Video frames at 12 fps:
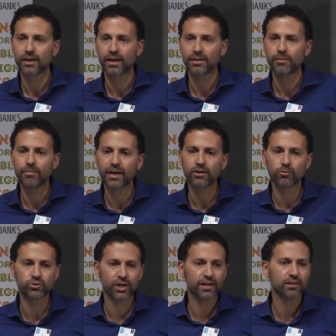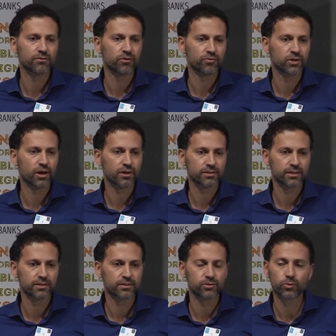And the main objective of GARS
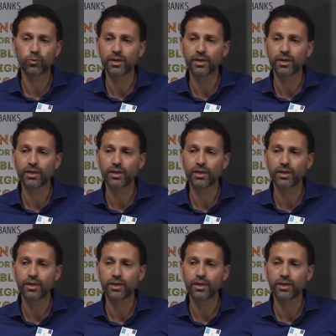is to